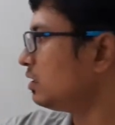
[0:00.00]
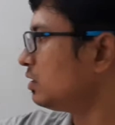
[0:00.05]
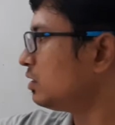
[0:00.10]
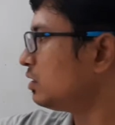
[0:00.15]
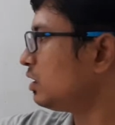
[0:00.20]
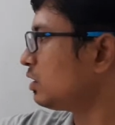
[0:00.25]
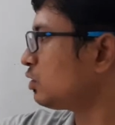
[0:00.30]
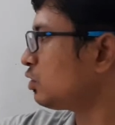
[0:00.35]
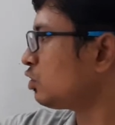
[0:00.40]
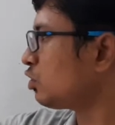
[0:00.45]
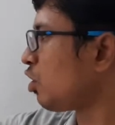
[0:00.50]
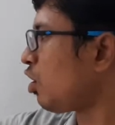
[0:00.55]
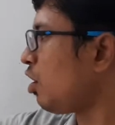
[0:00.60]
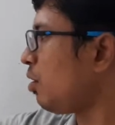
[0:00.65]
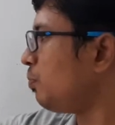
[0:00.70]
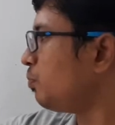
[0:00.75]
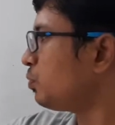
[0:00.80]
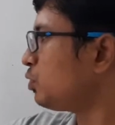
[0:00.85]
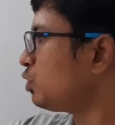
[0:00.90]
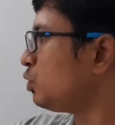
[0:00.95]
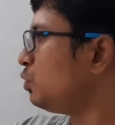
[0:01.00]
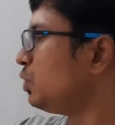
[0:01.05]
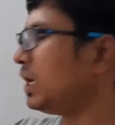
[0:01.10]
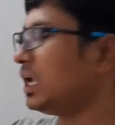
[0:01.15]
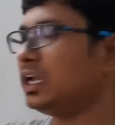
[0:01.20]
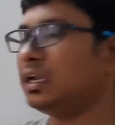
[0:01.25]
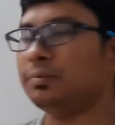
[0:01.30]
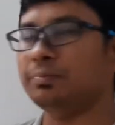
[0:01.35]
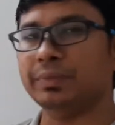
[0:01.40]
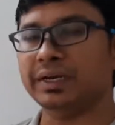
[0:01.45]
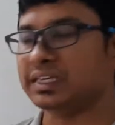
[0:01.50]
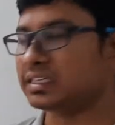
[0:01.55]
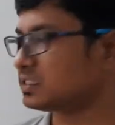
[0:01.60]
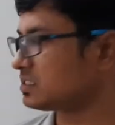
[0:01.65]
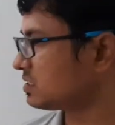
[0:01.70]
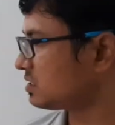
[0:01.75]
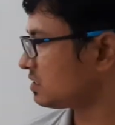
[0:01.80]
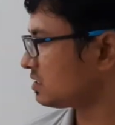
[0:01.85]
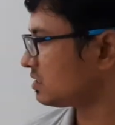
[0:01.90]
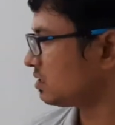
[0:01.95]
The top two
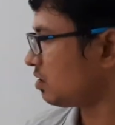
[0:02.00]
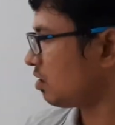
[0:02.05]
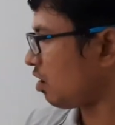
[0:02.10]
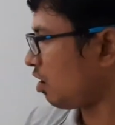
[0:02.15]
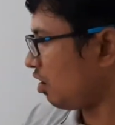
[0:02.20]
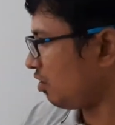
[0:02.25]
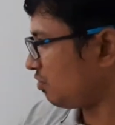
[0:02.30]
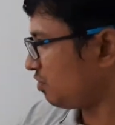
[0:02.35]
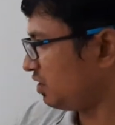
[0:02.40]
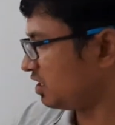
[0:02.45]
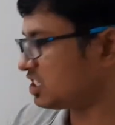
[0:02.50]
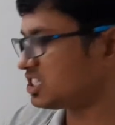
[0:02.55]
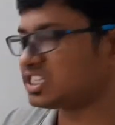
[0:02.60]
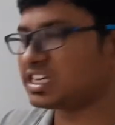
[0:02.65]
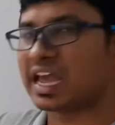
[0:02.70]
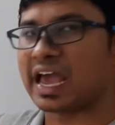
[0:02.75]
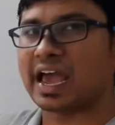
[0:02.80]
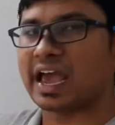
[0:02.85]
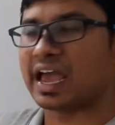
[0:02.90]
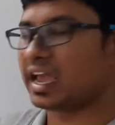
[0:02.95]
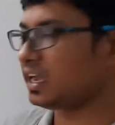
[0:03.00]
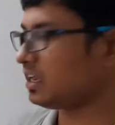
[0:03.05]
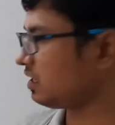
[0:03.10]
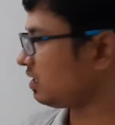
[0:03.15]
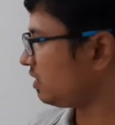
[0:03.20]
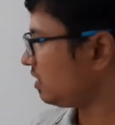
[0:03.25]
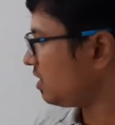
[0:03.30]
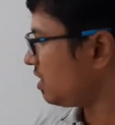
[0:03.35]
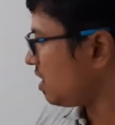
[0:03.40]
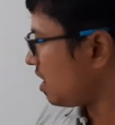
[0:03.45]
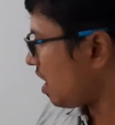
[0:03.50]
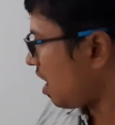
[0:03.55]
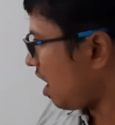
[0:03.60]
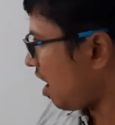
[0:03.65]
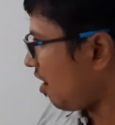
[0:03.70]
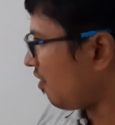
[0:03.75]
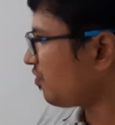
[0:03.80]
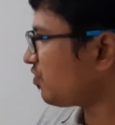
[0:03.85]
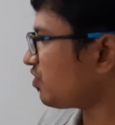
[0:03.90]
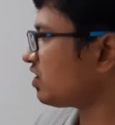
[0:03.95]
elements of the stack
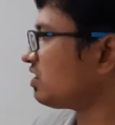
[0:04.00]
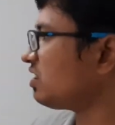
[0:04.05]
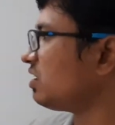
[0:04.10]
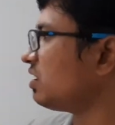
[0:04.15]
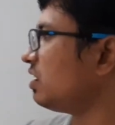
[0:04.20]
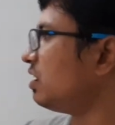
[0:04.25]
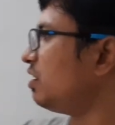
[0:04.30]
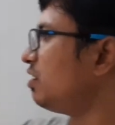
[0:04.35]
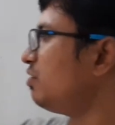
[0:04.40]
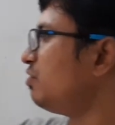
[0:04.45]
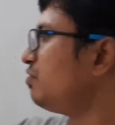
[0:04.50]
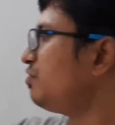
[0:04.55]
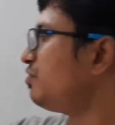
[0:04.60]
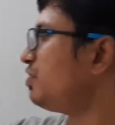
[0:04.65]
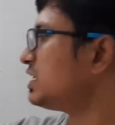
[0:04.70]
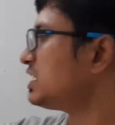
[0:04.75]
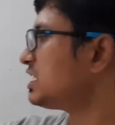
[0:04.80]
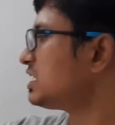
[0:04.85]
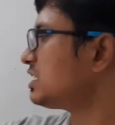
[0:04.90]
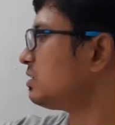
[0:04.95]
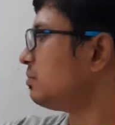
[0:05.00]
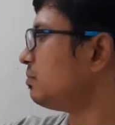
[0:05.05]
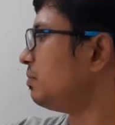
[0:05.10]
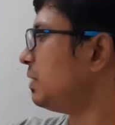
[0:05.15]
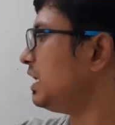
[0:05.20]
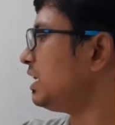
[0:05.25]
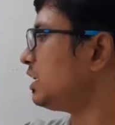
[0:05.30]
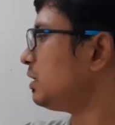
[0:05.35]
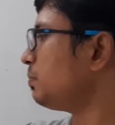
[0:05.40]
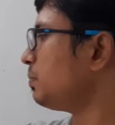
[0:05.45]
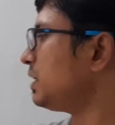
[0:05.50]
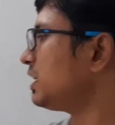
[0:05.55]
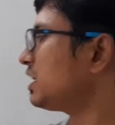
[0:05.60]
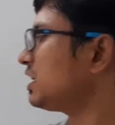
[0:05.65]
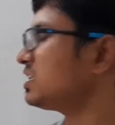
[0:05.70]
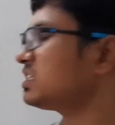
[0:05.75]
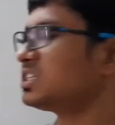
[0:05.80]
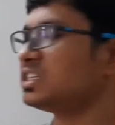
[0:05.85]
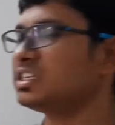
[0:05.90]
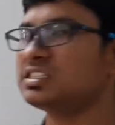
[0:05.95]
after the first
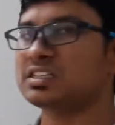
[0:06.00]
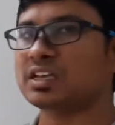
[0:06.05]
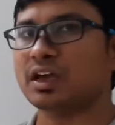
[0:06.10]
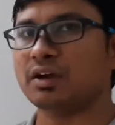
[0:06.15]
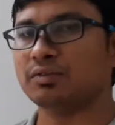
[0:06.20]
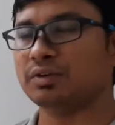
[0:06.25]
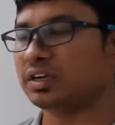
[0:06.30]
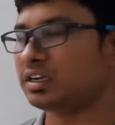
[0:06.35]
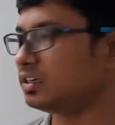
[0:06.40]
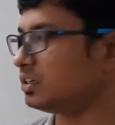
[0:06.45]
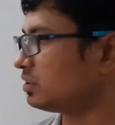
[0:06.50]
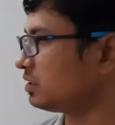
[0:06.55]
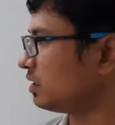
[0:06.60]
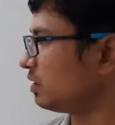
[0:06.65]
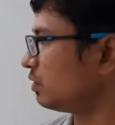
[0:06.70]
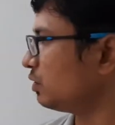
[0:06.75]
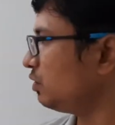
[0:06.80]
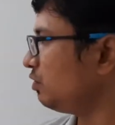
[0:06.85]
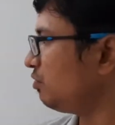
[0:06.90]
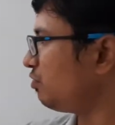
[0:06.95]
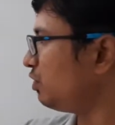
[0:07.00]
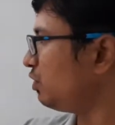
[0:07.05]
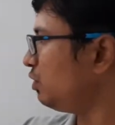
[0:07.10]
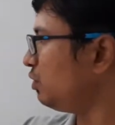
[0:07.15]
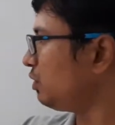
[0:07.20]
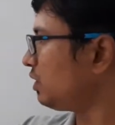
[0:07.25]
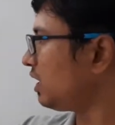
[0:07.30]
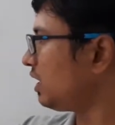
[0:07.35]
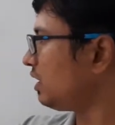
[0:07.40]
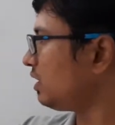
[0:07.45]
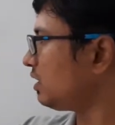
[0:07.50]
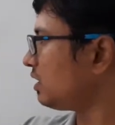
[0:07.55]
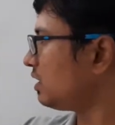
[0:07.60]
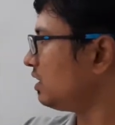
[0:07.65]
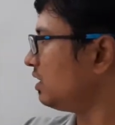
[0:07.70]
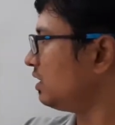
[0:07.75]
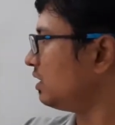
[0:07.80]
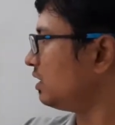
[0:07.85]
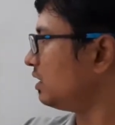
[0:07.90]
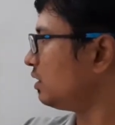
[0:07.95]
multiplication is evaluated. If you look at
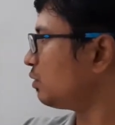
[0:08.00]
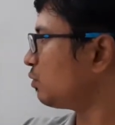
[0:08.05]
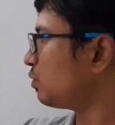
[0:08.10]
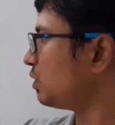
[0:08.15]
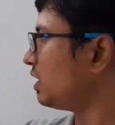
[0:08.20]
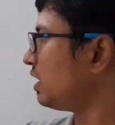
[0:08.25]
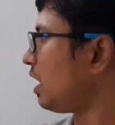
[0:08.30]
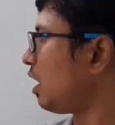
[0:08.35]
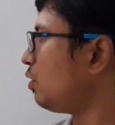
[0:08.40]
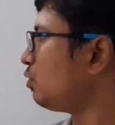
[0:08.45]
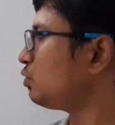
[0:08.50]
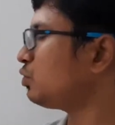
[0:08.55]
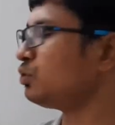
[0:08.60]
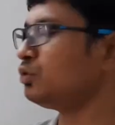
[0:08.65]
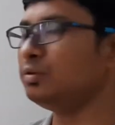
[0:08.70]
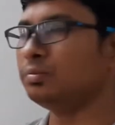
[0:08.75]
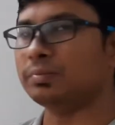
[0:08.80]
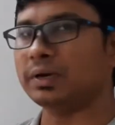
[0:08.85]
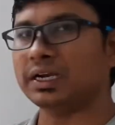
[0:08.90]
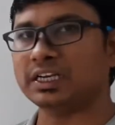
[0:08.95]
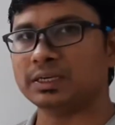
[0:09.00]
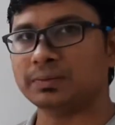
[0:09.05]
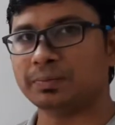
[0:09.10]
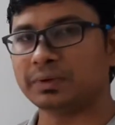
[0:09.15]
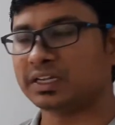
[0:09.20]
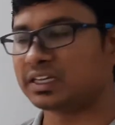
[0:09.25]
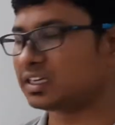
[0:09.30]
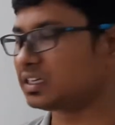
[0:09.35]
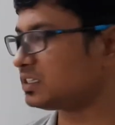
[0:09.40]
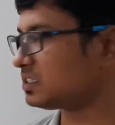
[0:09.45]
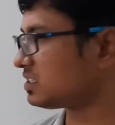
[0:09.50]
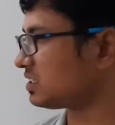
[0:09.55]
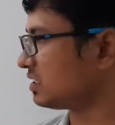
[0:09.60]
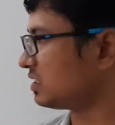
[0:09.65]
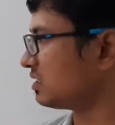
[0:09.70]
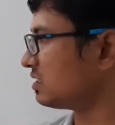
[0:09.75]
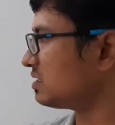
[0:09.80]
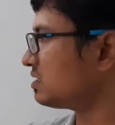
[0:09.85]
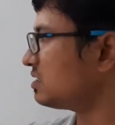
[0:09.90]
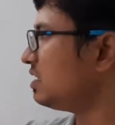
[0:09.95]
here, we have two
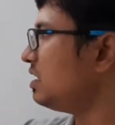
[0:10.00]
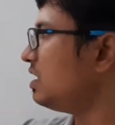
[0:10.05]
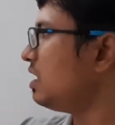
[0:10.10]
multiplications.